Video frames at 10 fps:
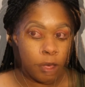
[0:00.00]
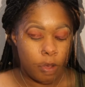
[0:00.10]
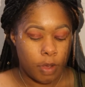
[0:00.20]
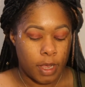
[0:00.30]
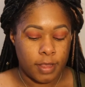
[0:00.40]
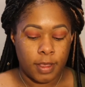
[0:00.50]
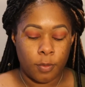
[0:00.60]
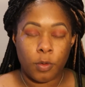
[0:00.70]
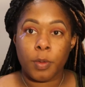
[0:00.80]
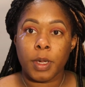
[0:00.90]
Okay,
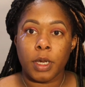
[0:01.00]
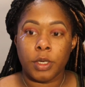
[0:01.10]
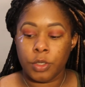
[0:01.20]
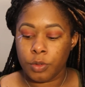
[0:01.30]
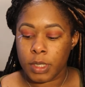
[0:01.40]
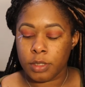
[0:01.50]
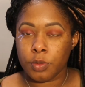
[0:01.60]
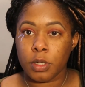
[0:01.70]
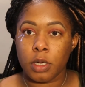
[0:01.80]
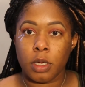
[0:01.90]
then what we're going to do is
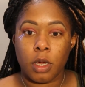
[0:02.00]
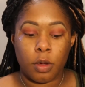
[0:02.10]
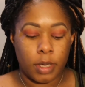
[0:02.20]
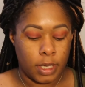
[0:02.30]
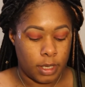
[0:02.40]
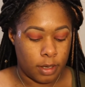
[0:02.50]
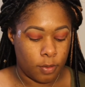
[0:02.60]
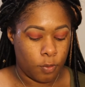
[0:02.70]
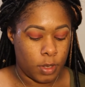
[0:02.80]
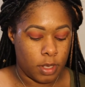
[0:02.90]
we're going to go
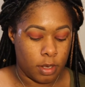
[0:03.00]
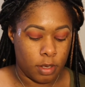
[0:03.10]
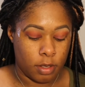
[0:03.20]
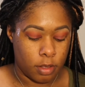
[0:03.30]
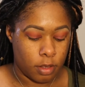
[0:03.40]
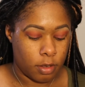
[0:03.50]
in with